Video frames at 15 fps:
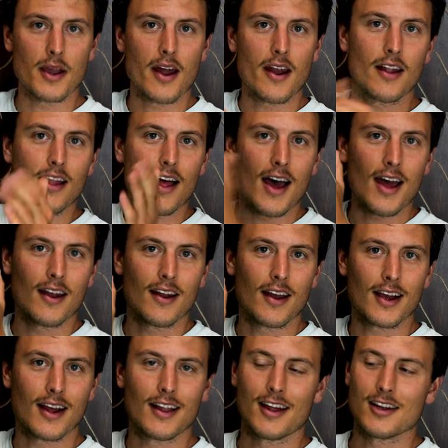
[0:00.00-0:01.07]
on it a lot. I
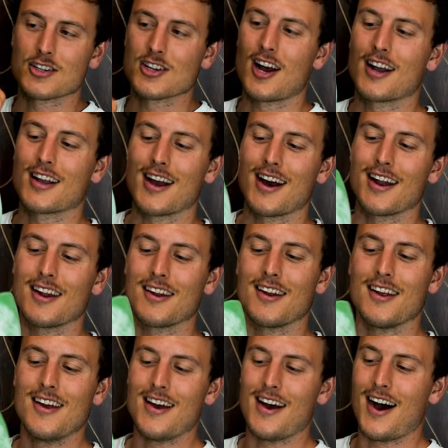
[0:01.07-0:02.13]
got a lot of chalk on
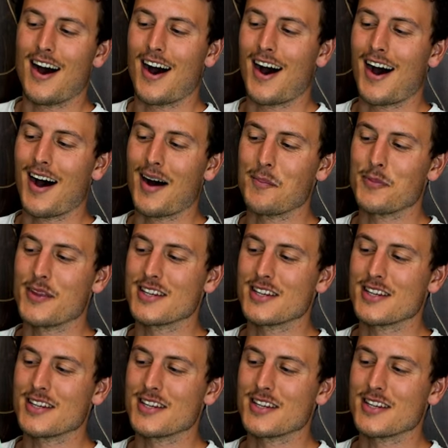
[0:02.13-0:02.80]
it.